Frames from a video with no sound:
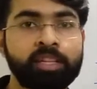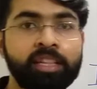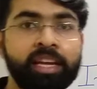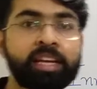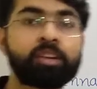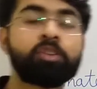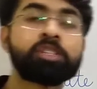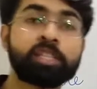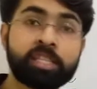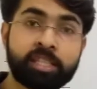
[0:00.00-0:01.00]
They can
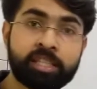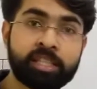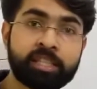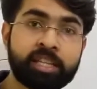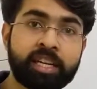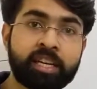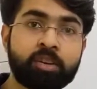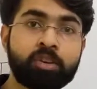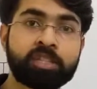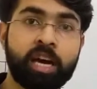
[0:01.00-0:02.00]
cause diseases, they can
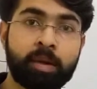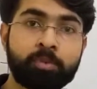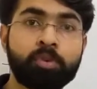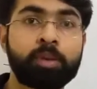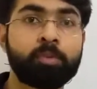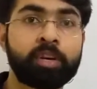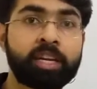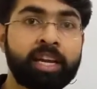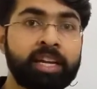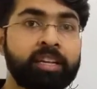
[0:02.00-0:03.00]
cause harm to our body,
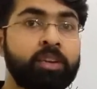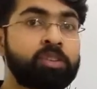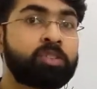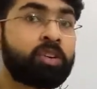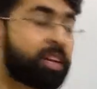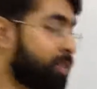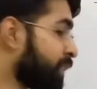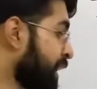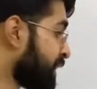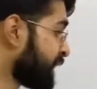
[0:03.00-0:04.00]
they can cause organ
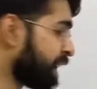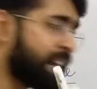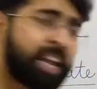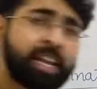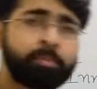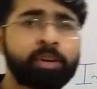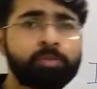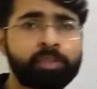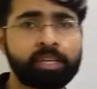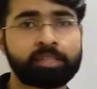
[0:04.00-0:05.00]
failures and n number
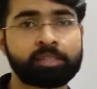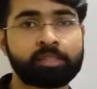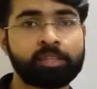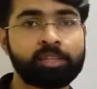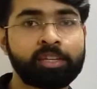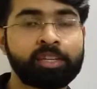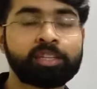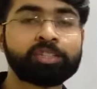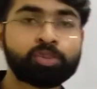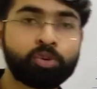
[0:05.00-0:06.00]
of things.
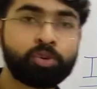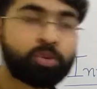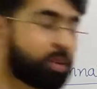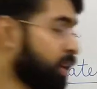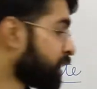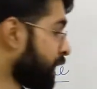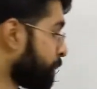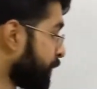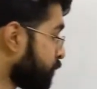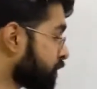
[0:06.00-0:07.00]
So the
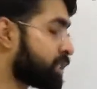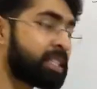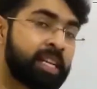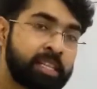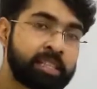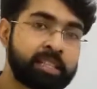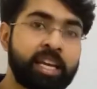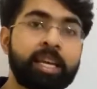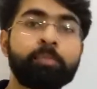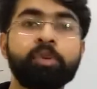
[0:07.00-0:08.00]
immune cells,
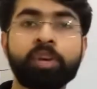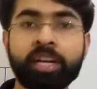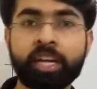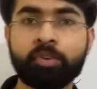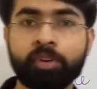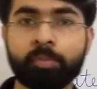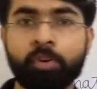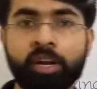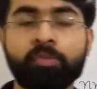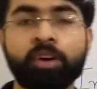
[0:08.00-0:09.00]
the immunity of our
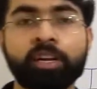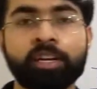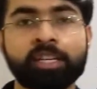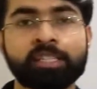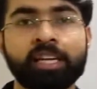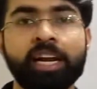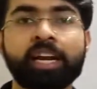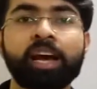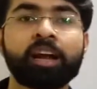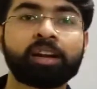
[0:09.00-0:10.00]
body, what it does,
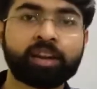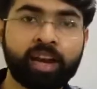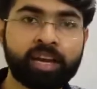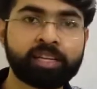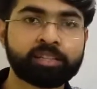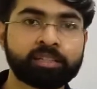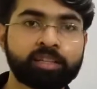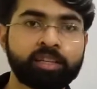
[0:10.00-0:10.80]
it tries